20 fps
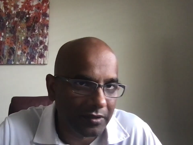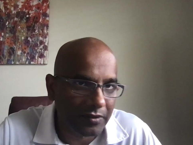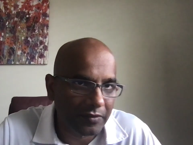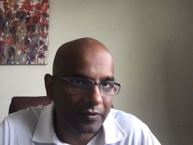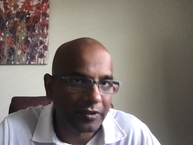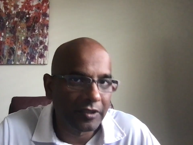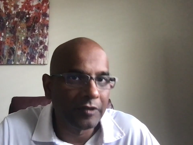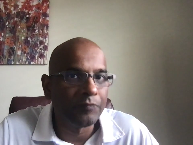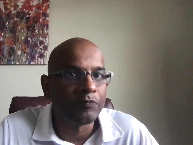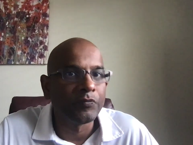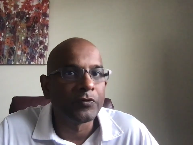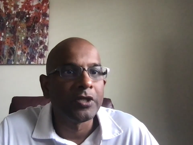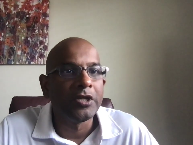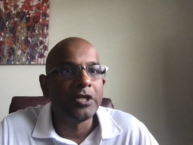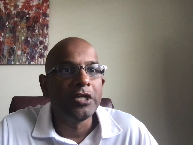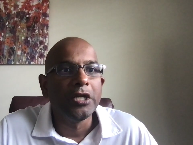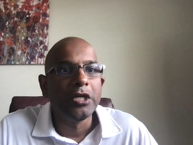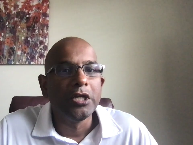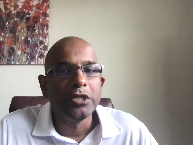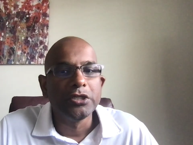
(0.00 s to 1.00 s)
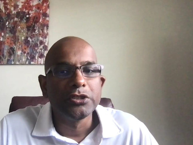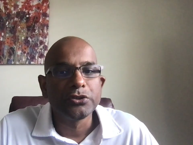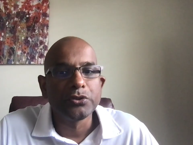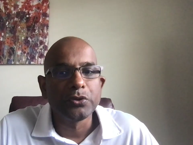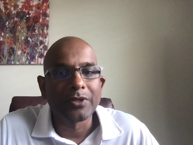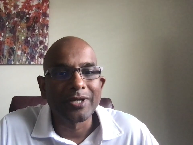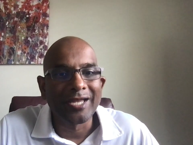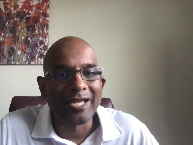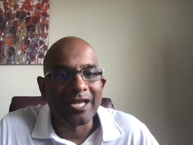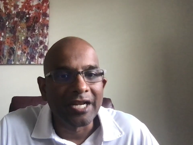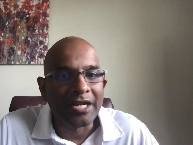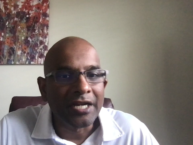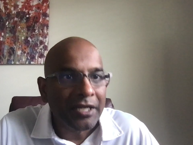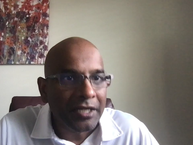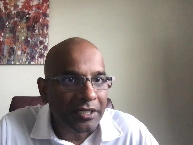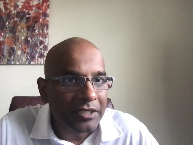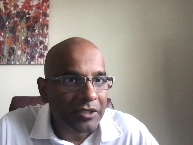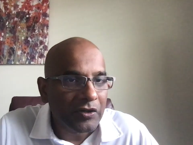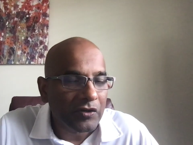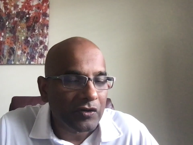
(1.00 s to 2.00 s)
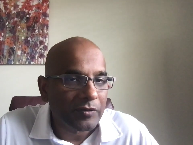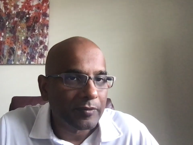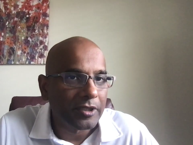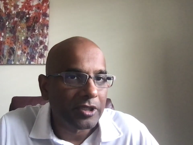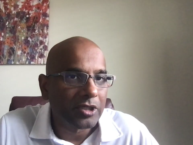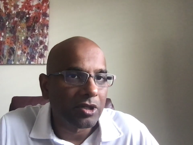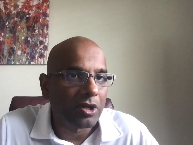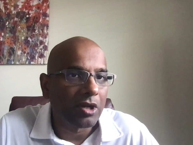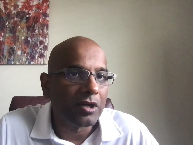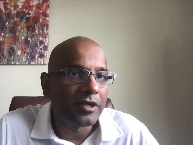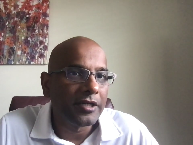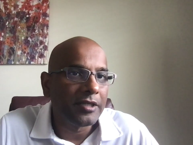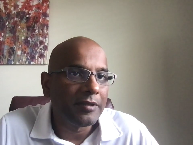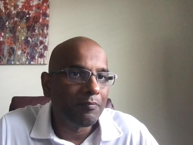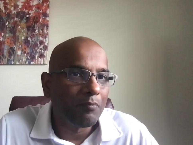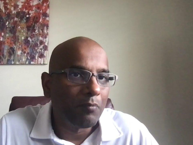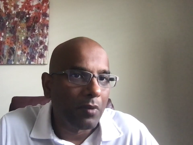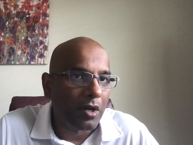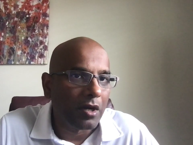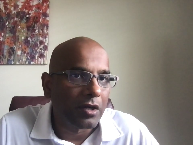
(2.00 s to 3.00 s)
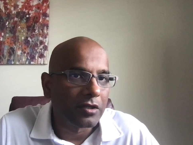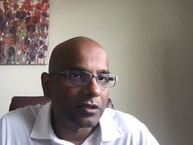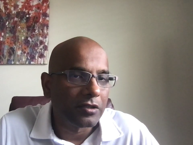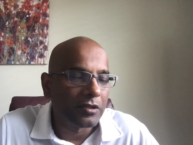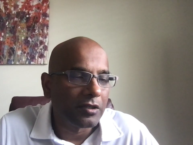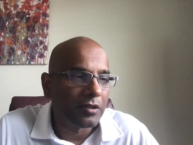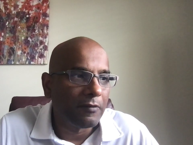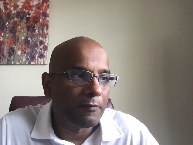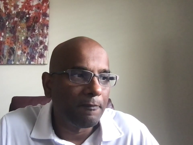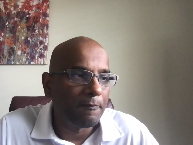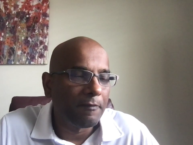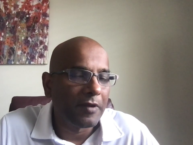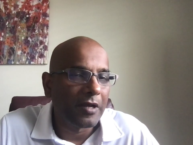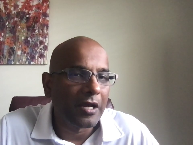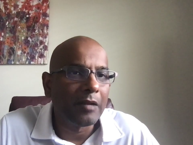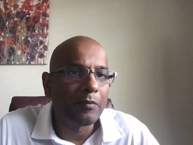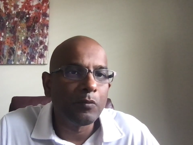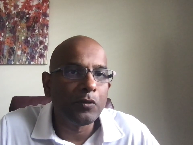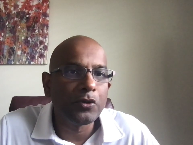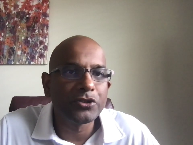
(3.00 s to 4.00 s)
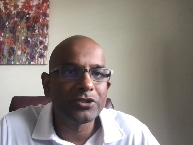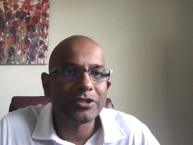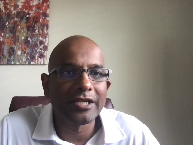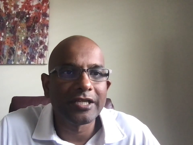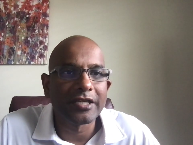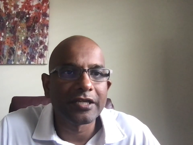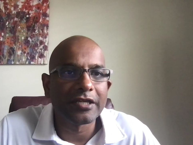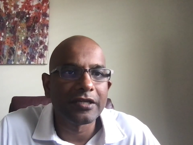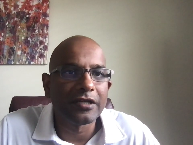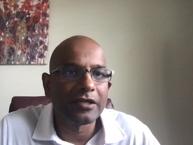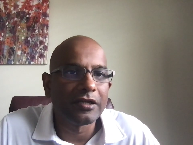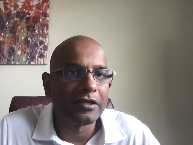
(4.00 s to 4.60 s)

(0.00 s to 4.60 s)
Okay, so Canadian government already bought almost like